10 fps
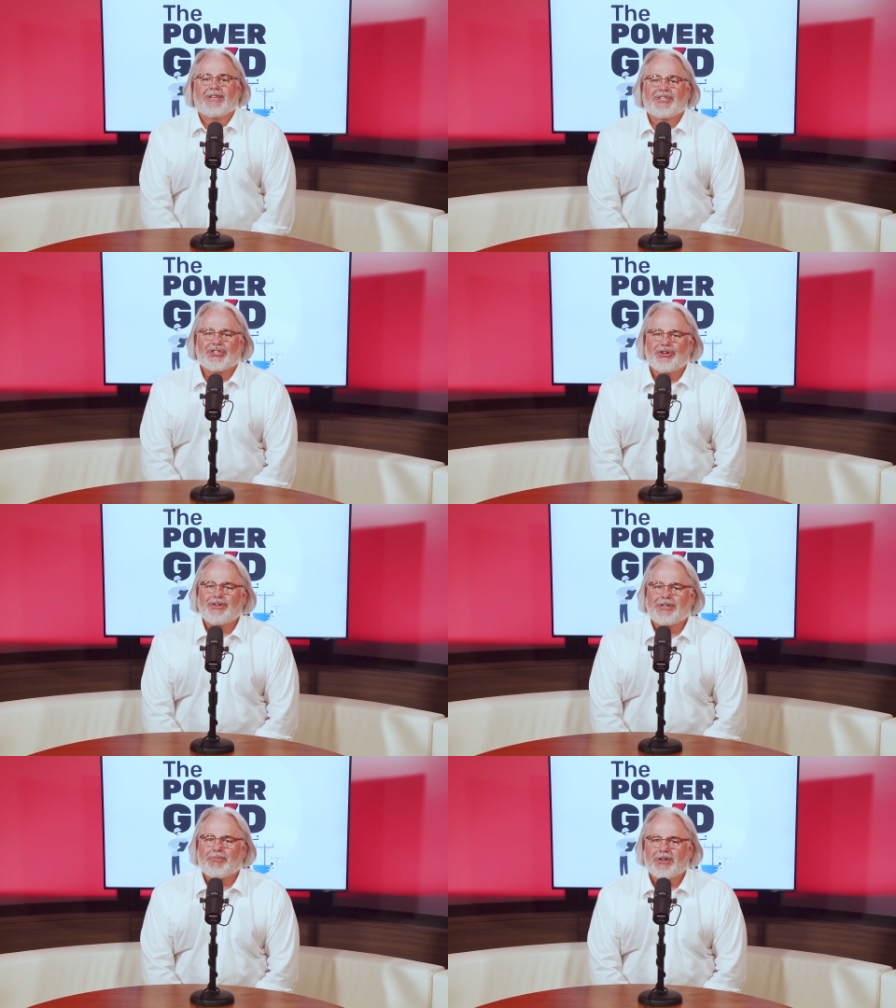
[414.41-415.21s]

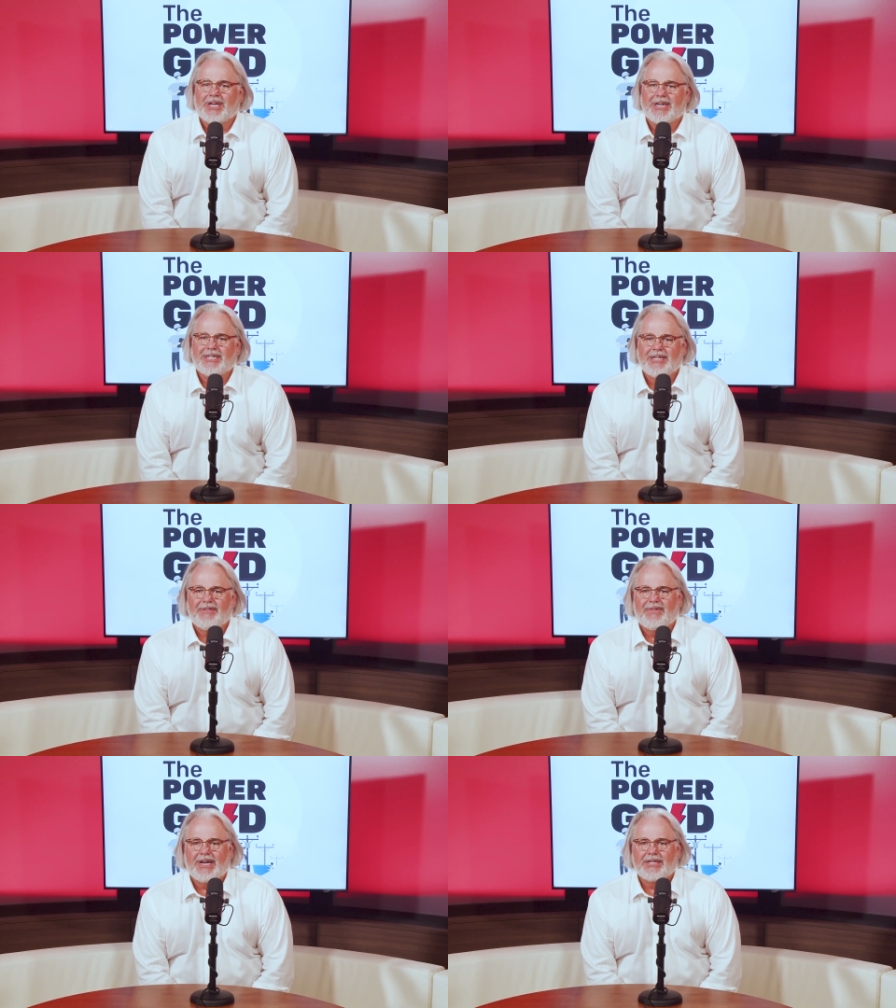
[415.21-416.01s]
Surge protection
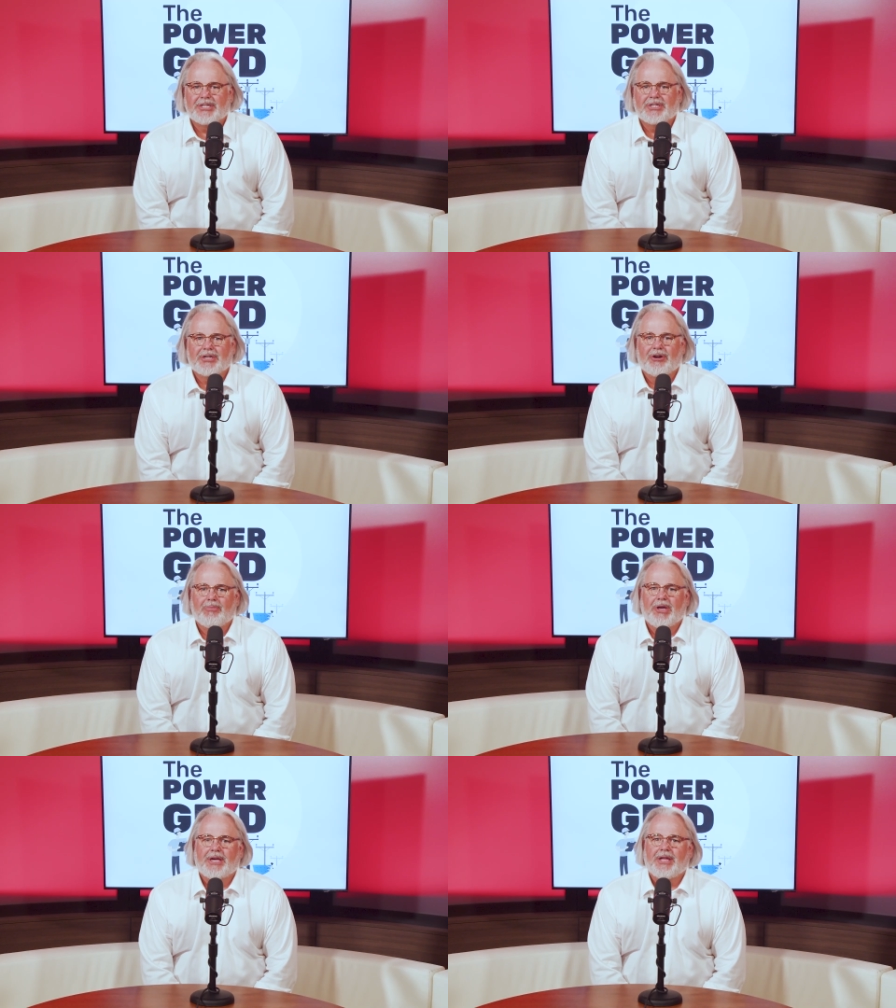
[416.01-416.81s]
devices are
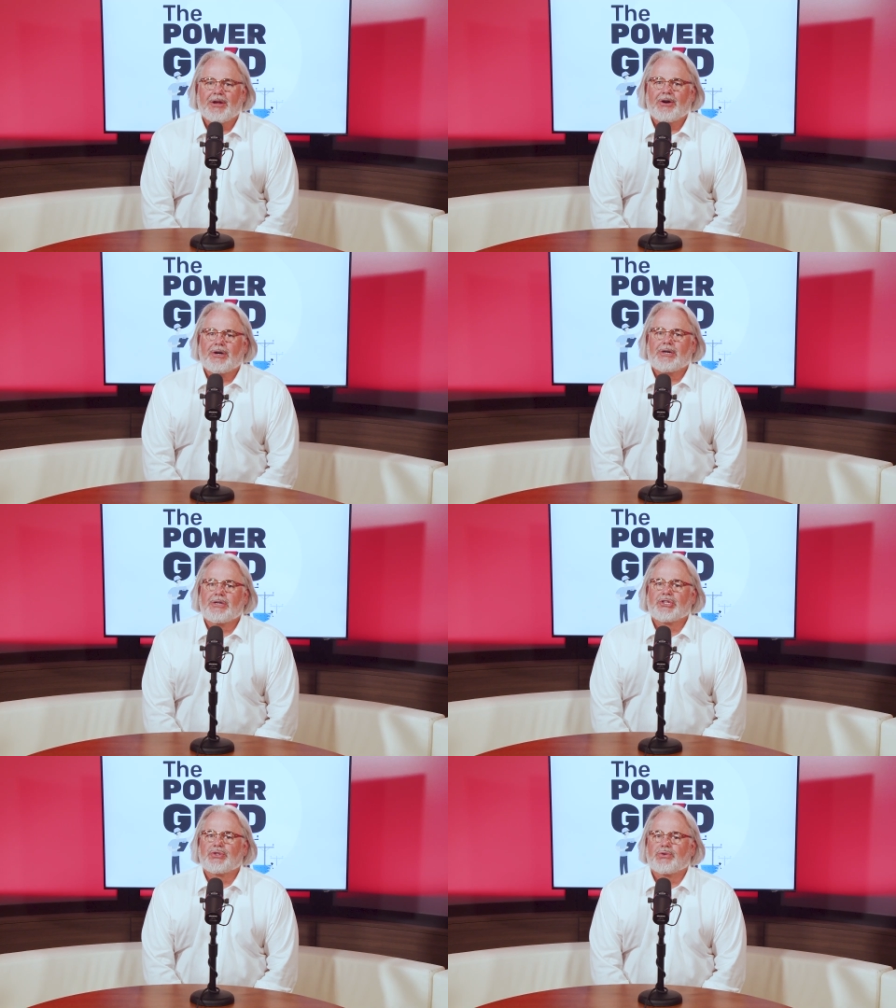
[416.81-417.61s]
making
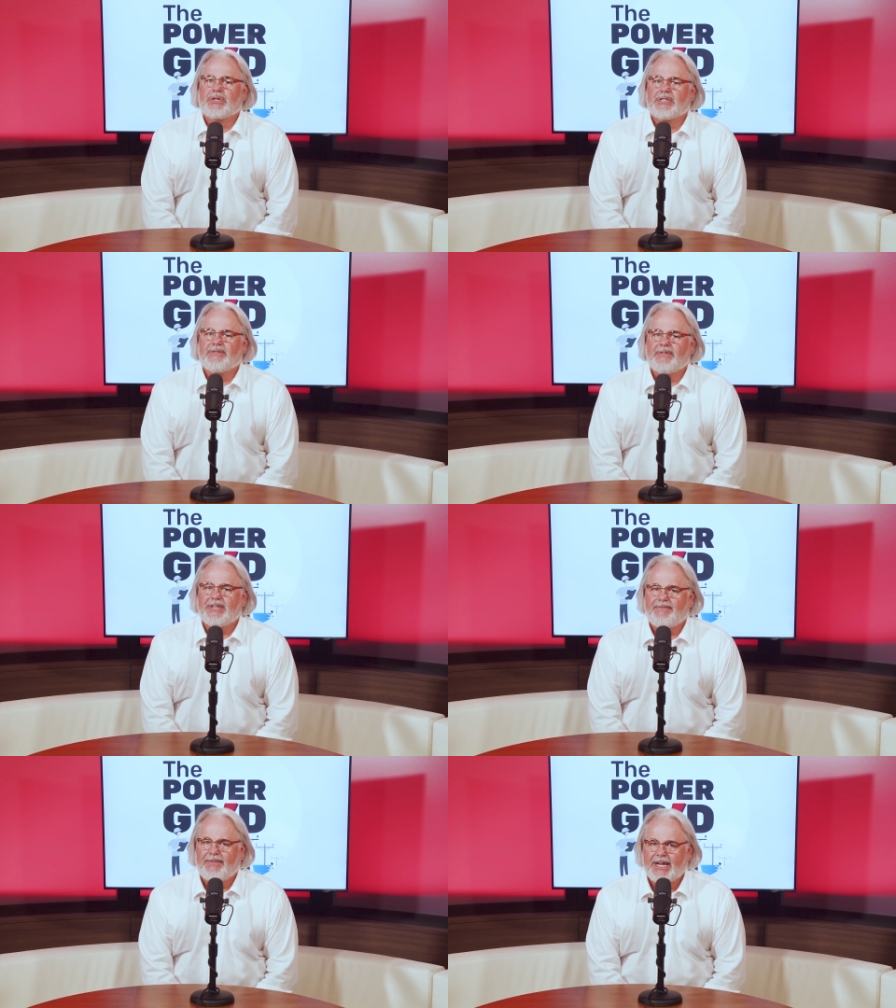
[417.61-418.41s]
all sorts of
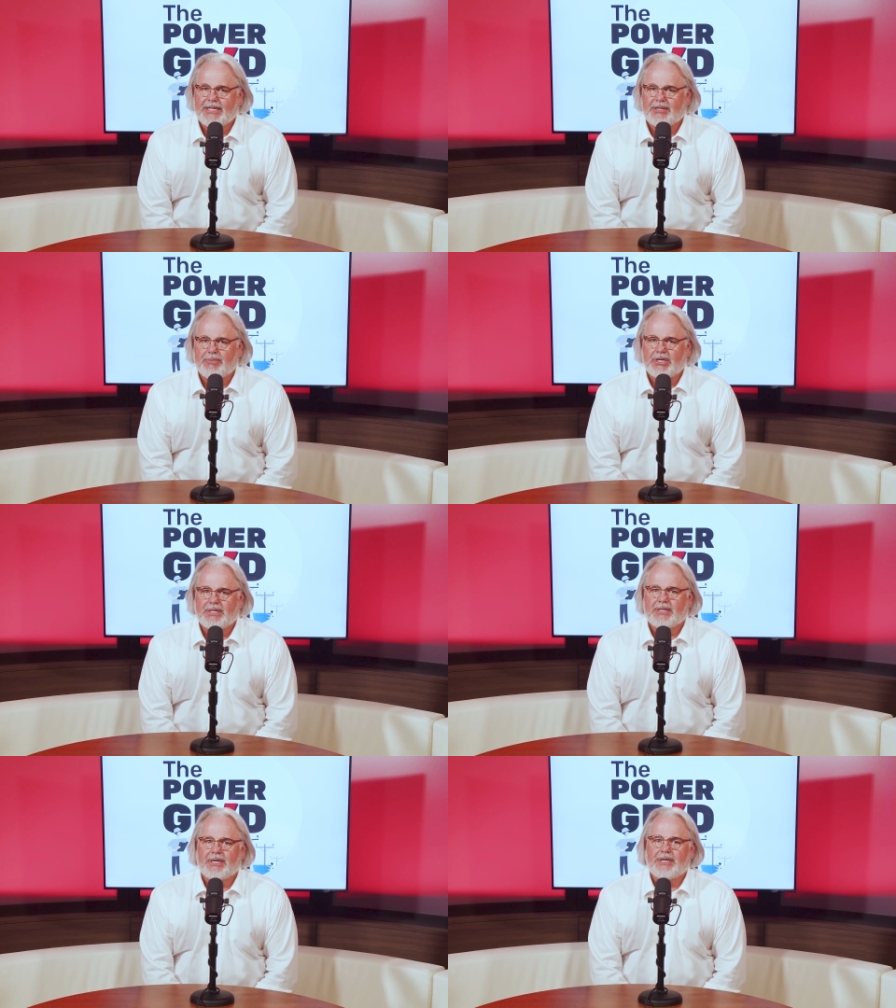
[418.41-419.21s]

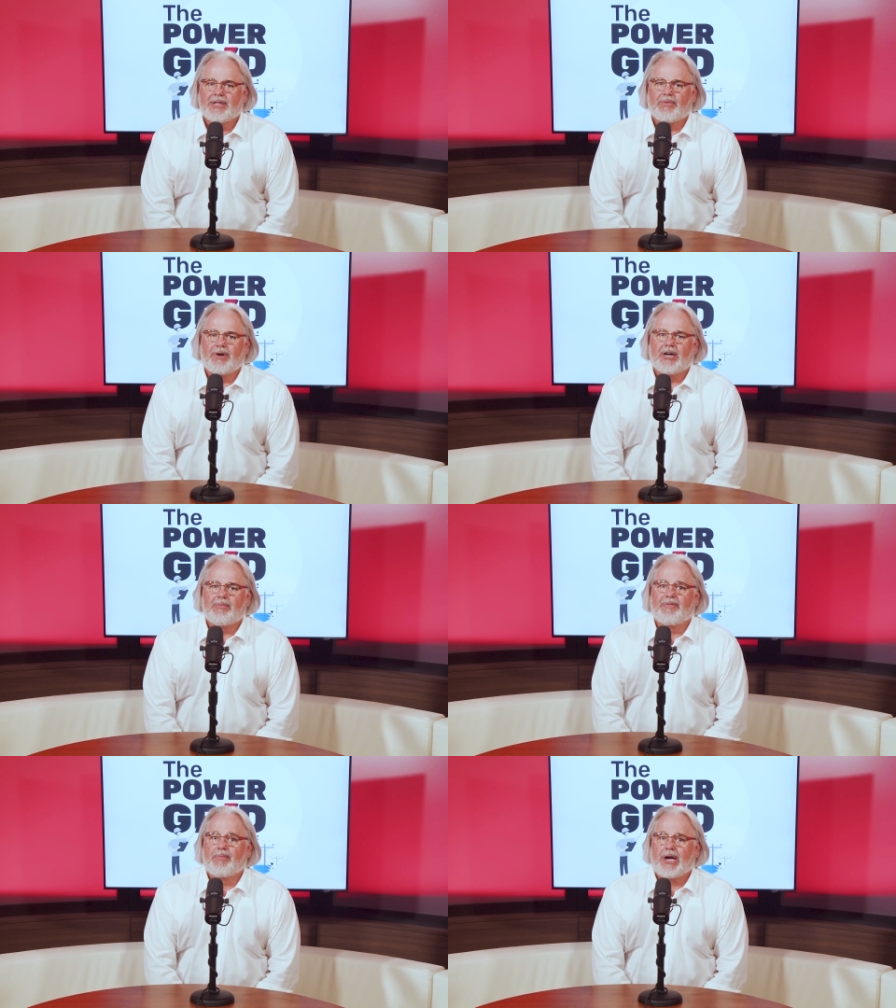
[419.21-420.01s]
advancements in the
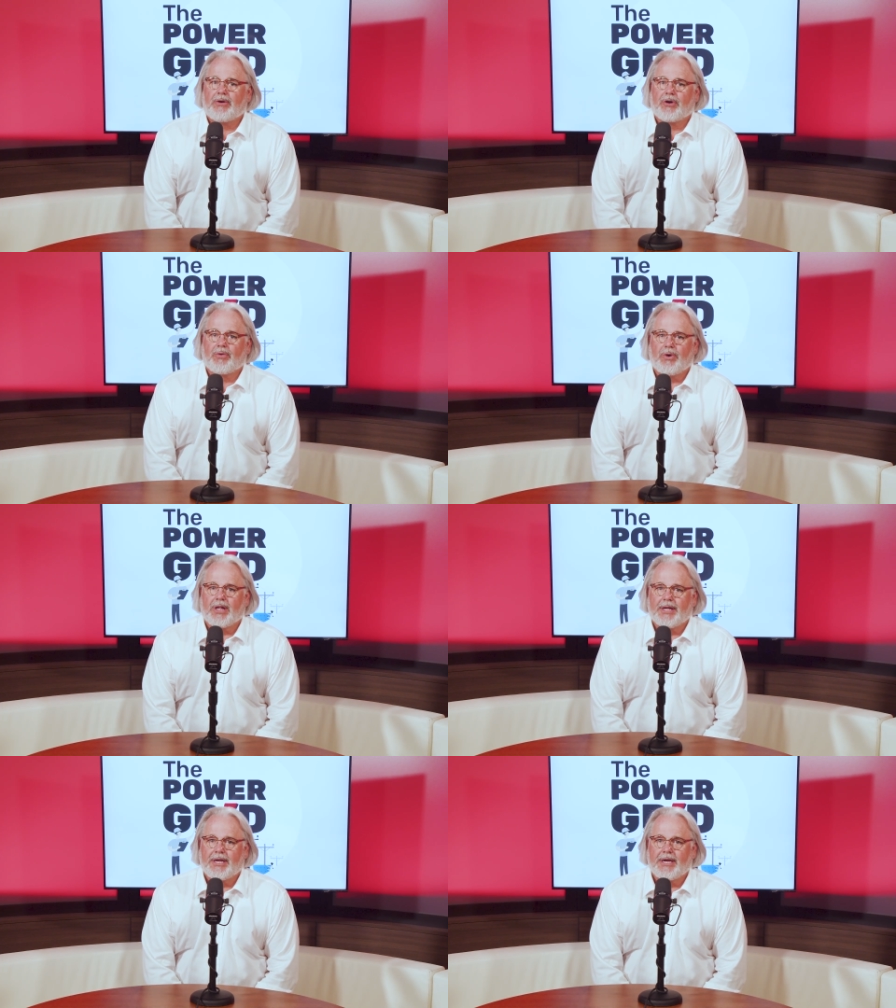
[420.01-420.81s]
realm of power
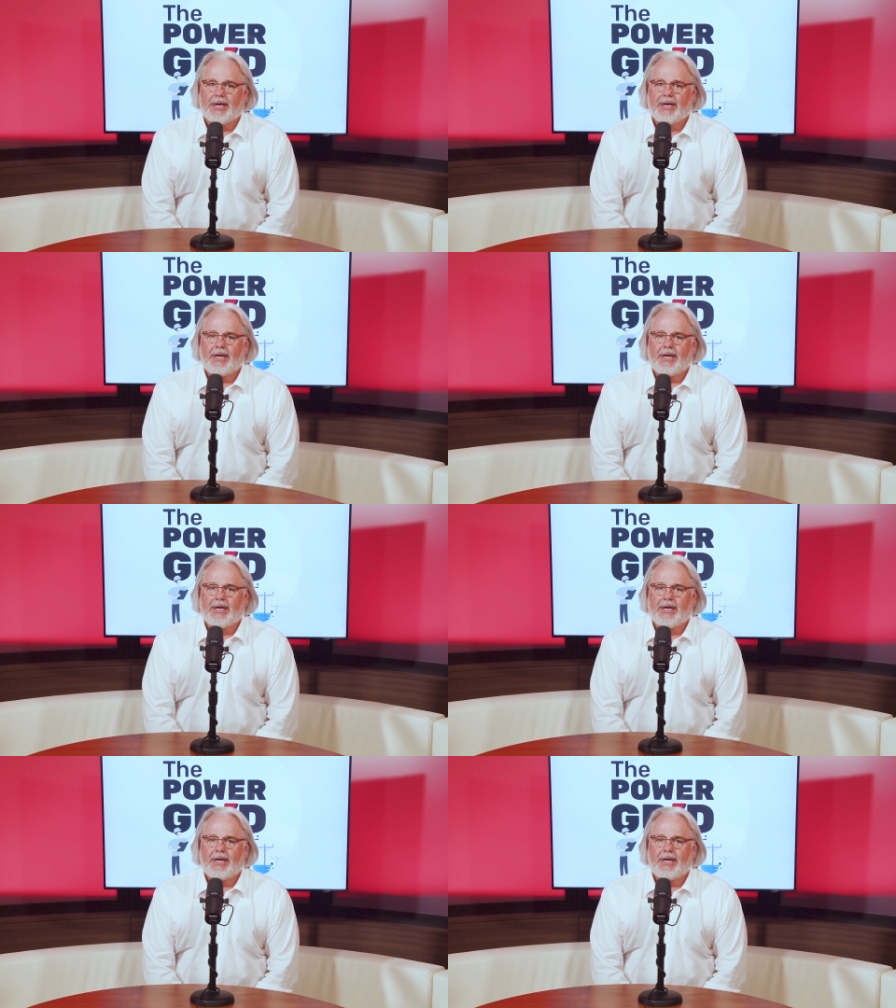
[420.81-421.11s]
quality.